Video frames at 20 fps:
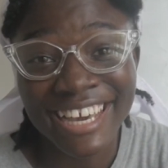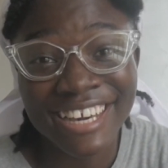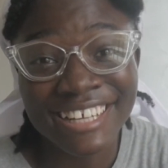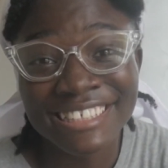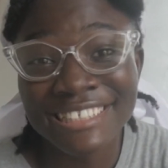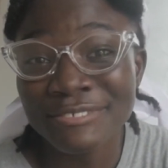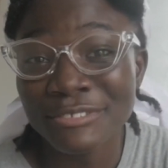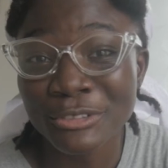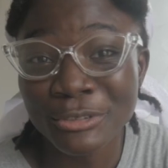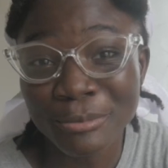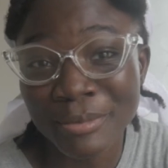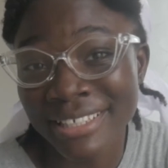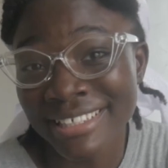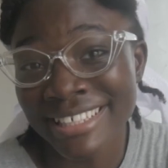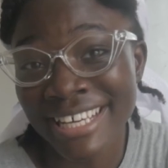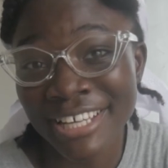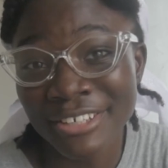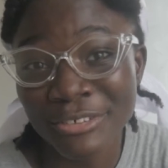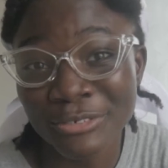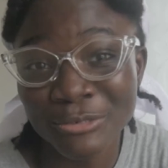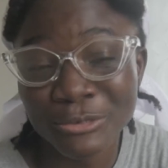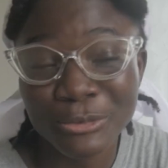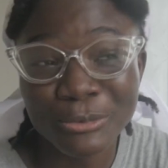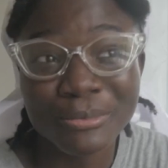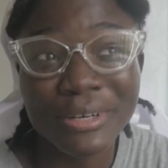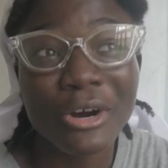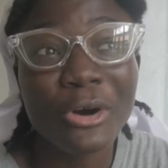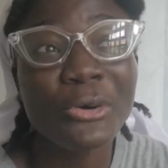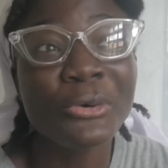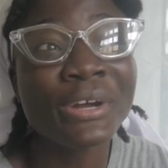our living room and dining
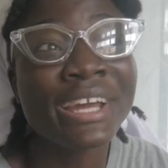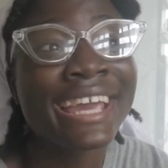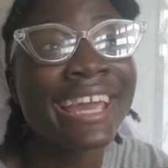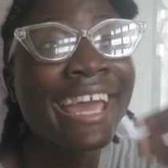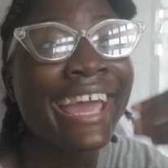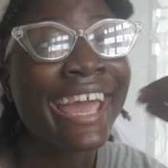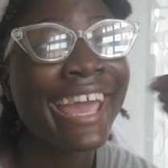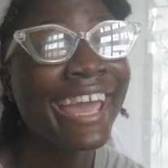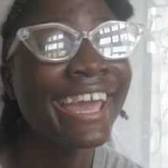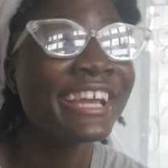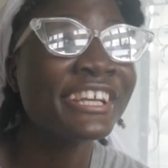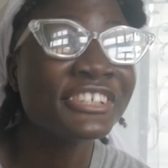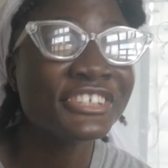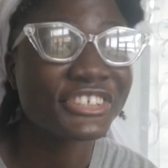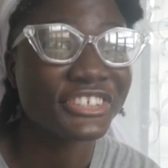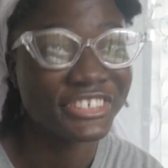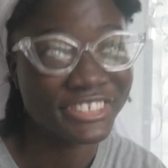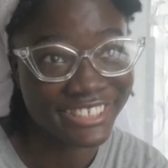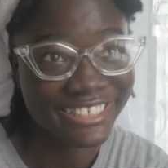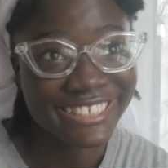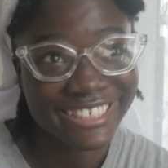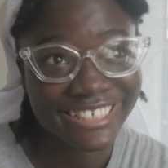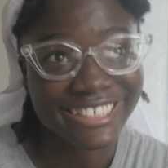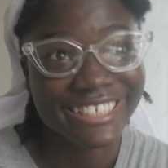room occasionally,